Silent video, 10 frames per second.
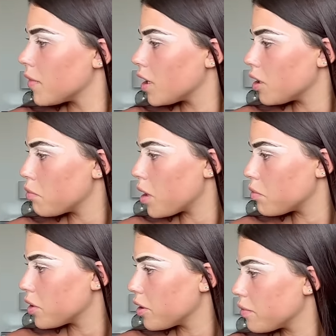Hello,
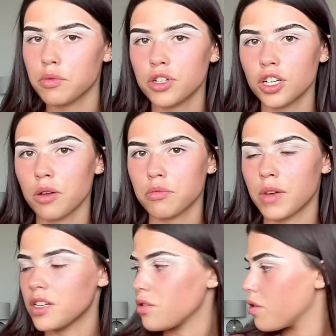Pablo. Pushing
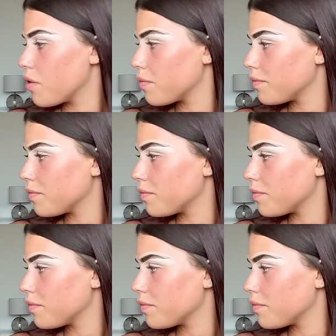open my door.